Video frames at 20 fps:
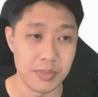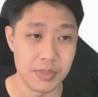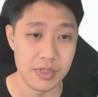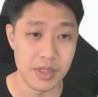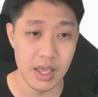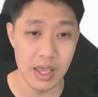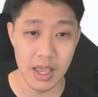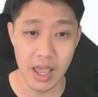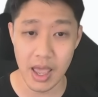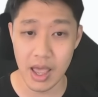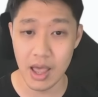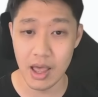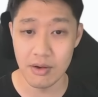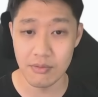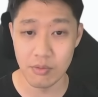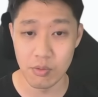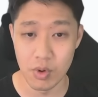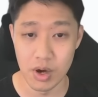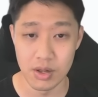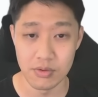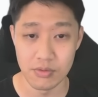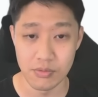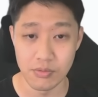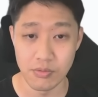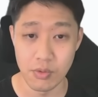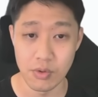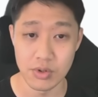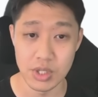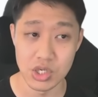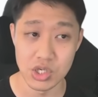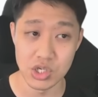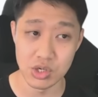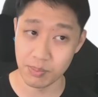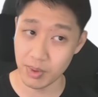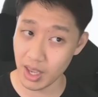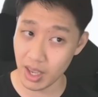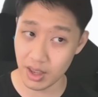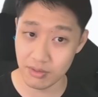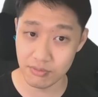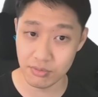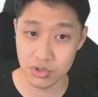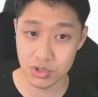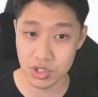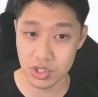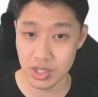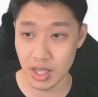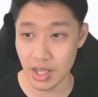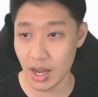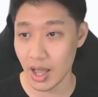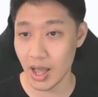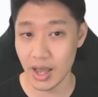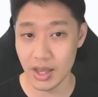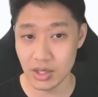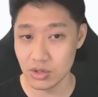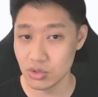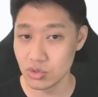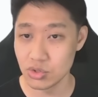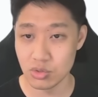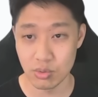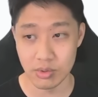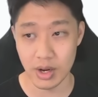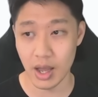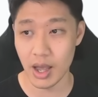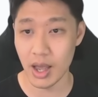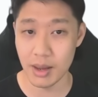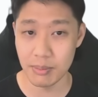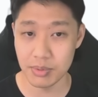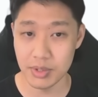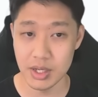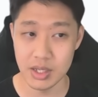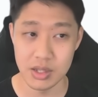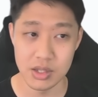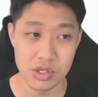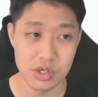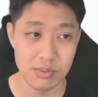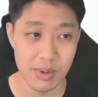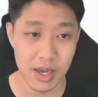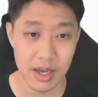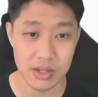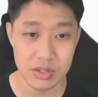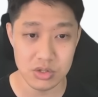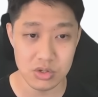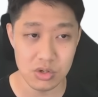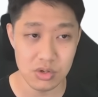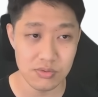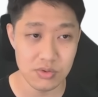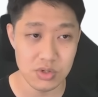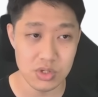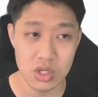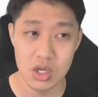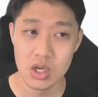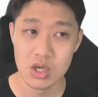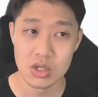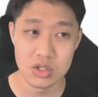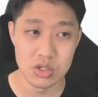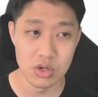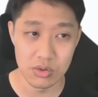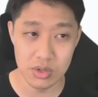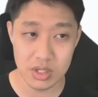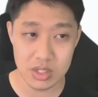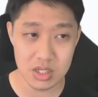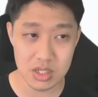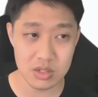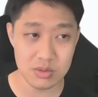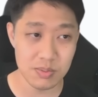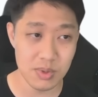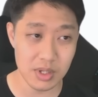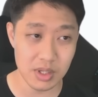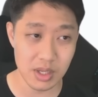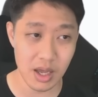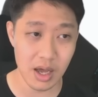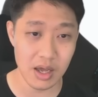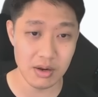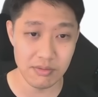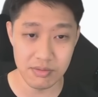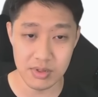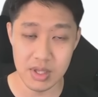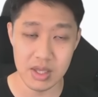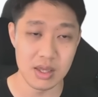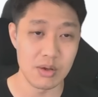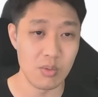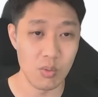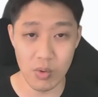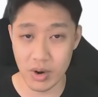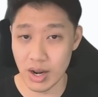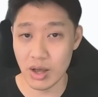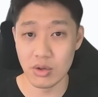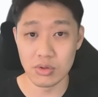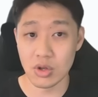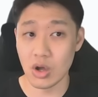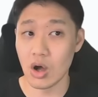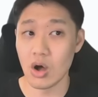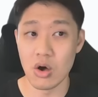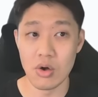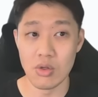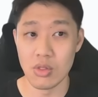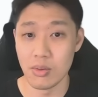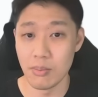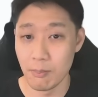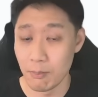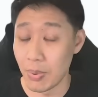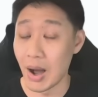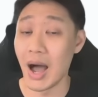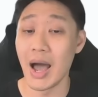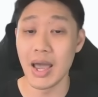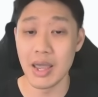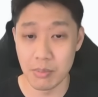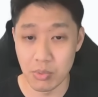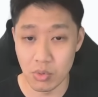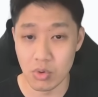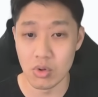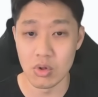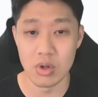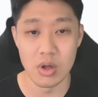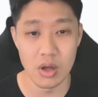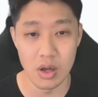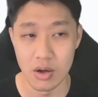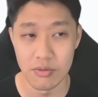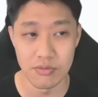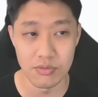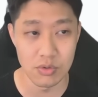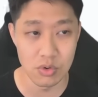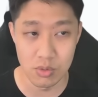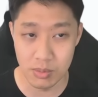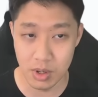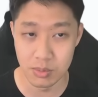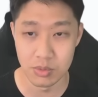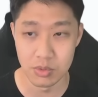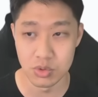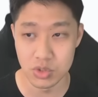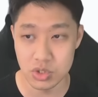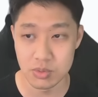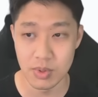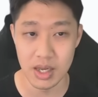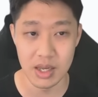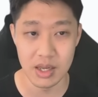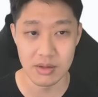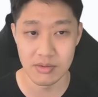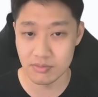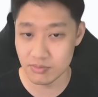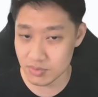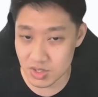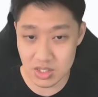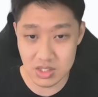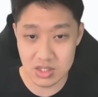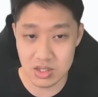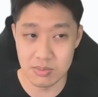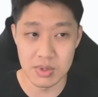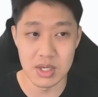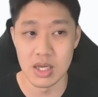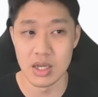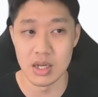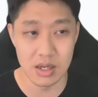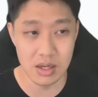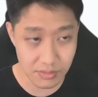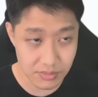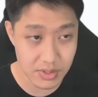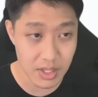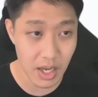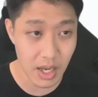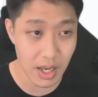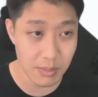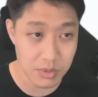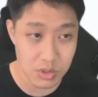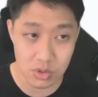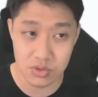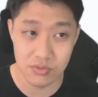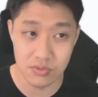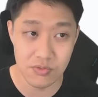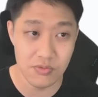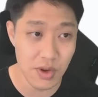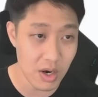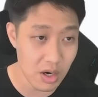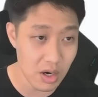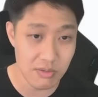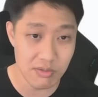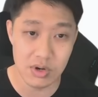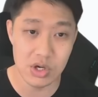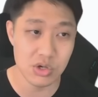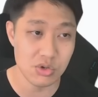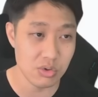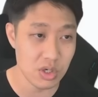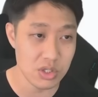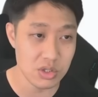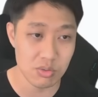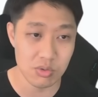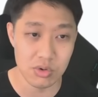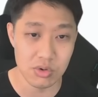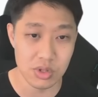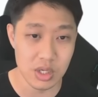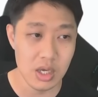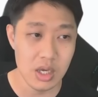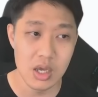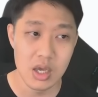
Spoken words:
They have one for the Japan version that I used when I played in the Japan servers. So this has been kind of the, what I would call, Bible of Uma Musume since the beginning of time. So it's very, very trustworthy.